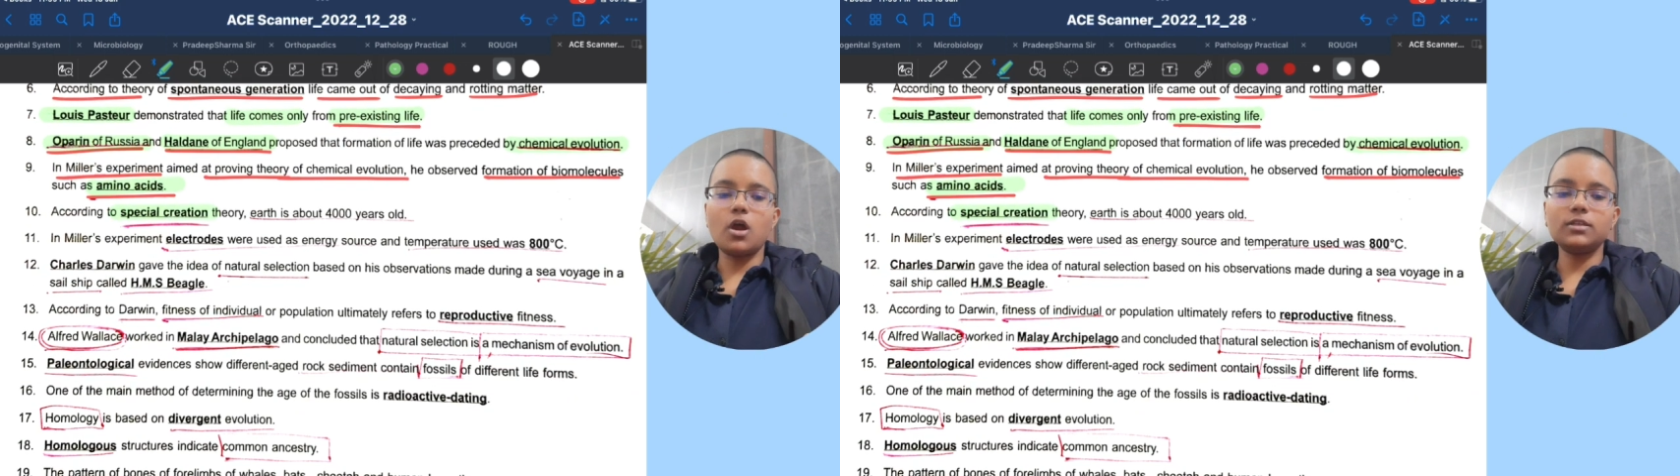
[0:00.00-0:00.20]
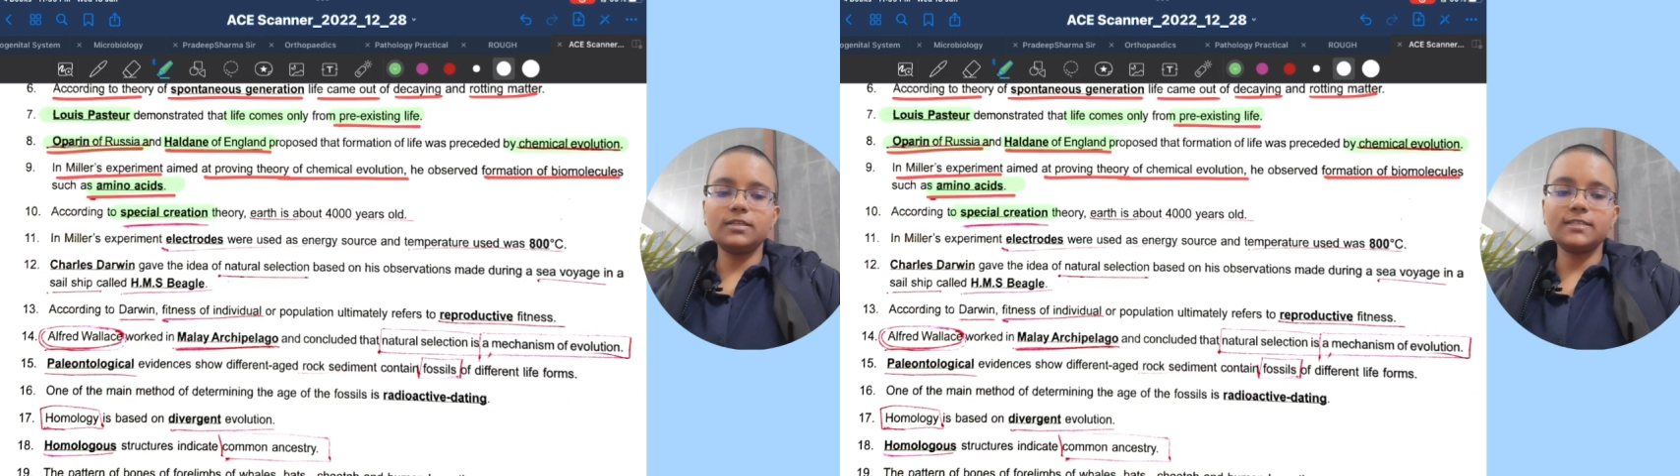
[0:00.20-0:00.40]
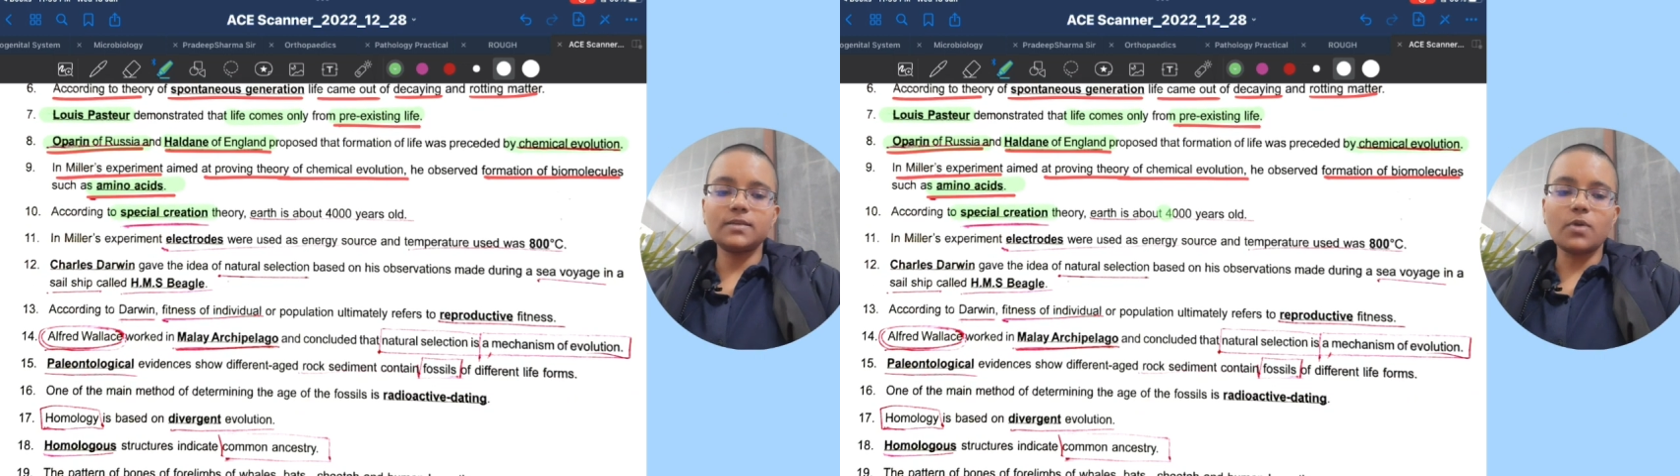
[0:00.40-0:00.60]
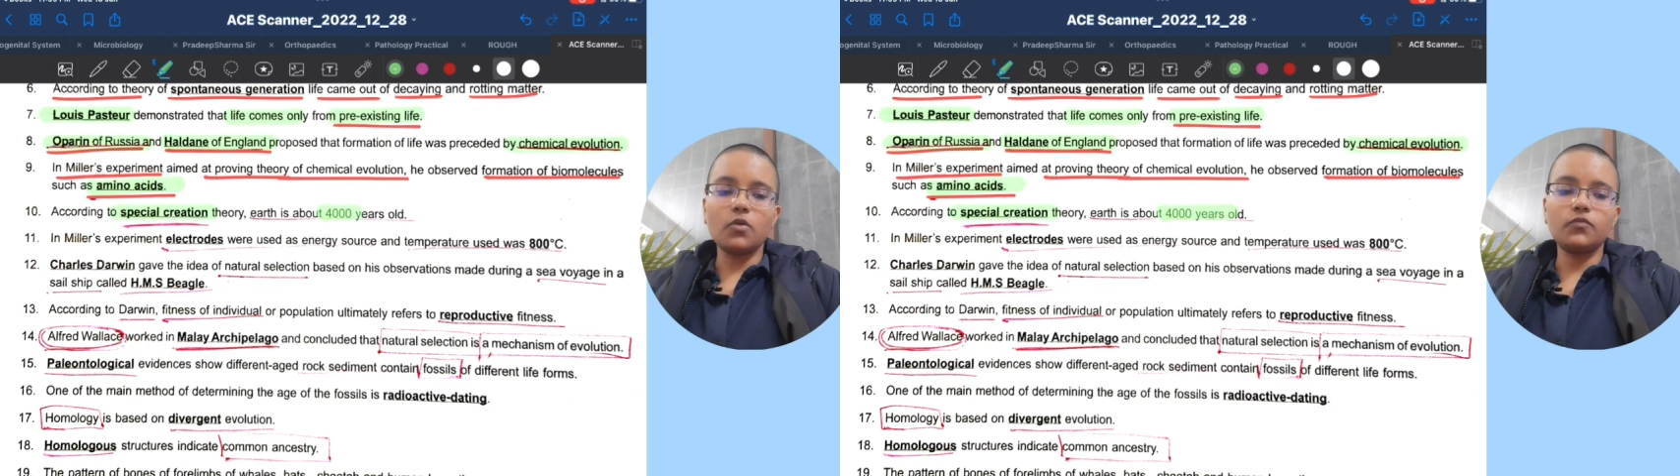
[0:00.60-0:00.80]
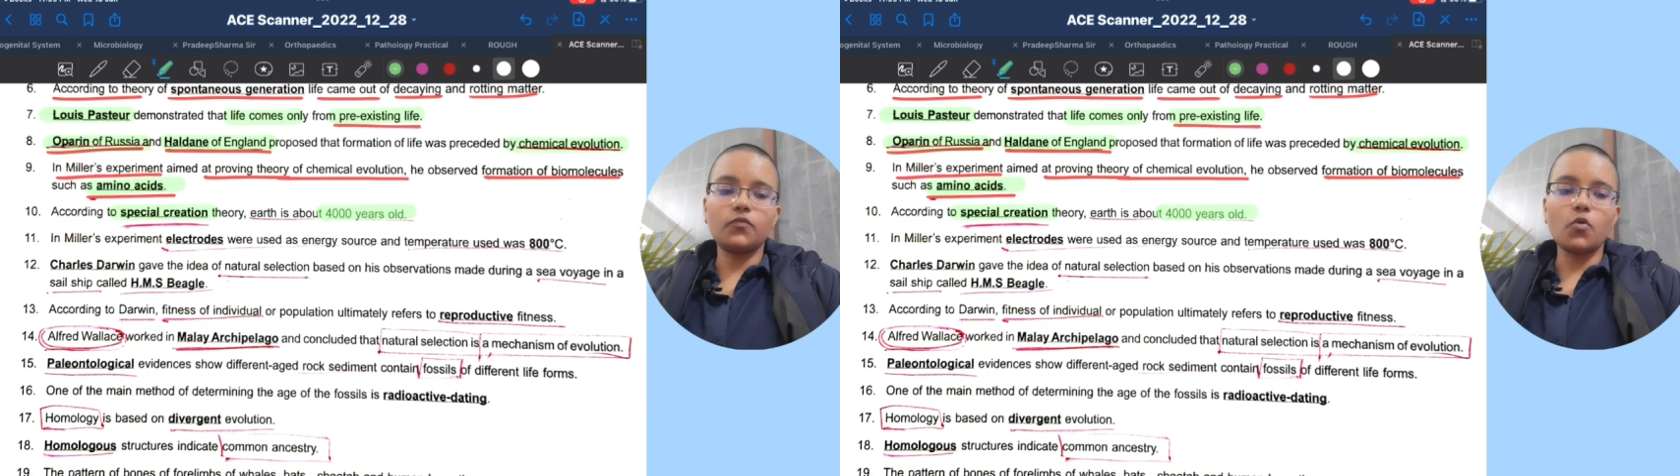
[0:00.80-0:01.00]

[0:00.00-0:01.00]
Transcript: Earth is about